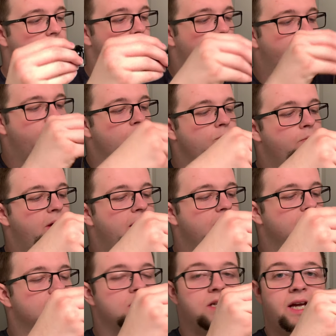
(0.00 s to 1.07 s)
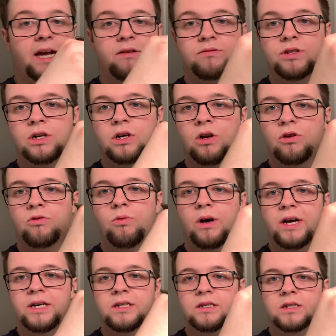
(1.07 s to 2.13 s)
If you mix
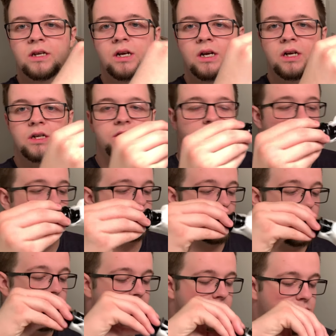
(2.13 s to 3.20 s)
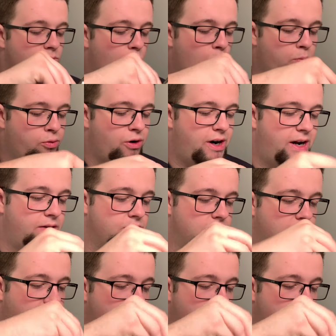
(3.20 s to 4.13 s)
counterclockwise, the design is more pronounced